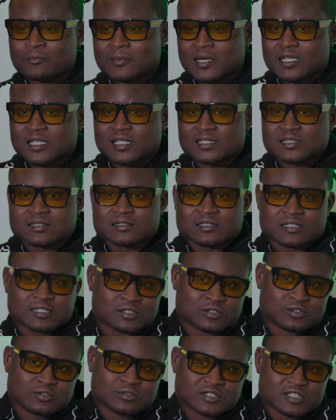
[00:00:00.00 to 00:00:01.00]
My cousin, the
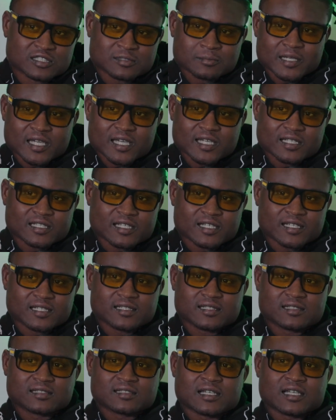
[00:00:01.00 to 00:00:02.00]
dude was just mad
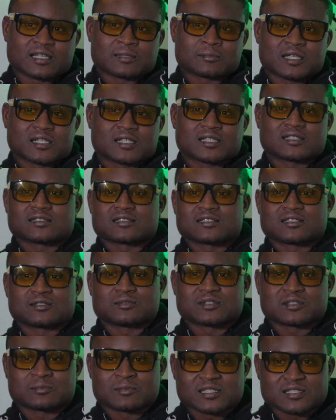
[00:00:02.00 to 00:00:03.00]
that, like, my cousin
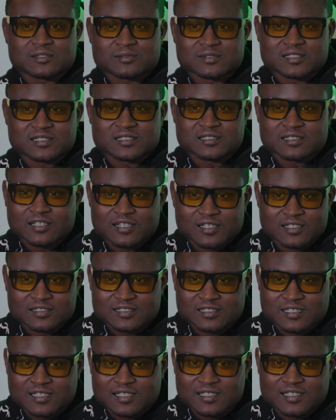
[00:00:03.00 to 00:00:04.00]
was messing with these girls
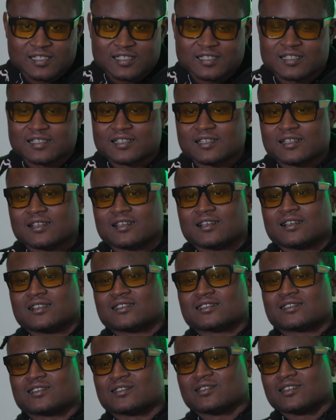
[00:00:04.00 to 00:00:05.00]
and all that.
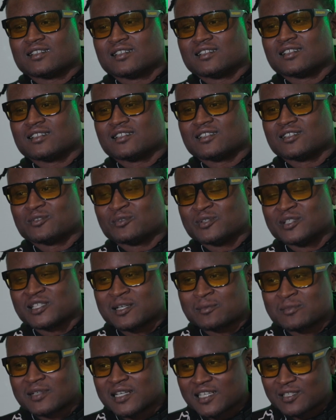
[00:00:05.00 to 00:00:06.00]
So we
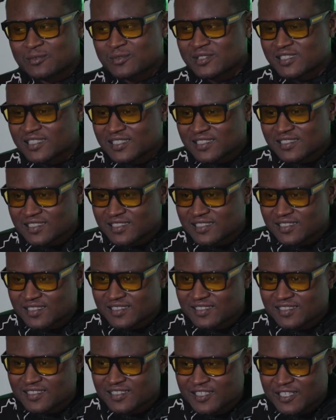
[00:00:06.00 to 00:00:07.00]
coming out of Winn-Dixie,
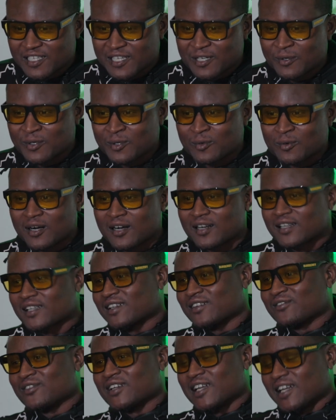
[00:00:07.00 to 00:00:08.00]
and we
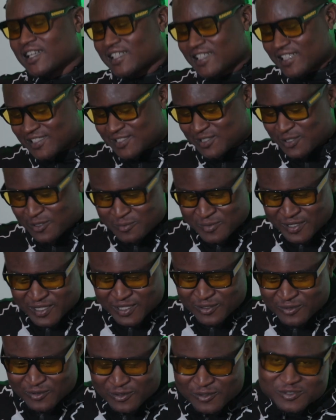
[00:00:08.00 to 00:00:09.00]
walking, we got like so many
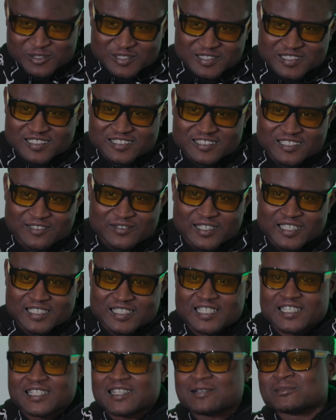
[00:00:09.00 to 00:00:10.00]
groceries and stuff like
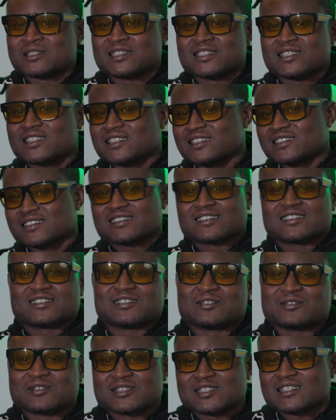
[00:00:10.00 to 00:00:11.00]
that, and I'm the youngest
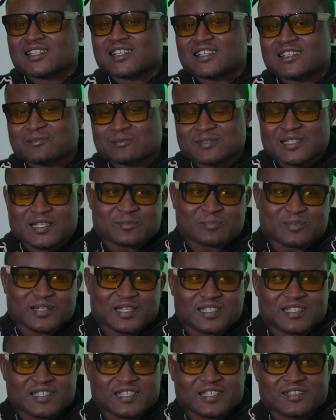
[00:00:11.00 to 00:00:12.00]
little one, like I'm like
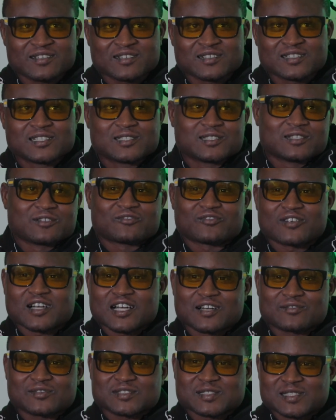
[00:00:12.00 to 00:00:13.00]
probably like
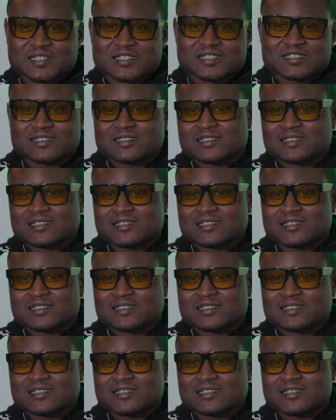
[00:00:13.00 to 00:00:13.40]
5 or 6.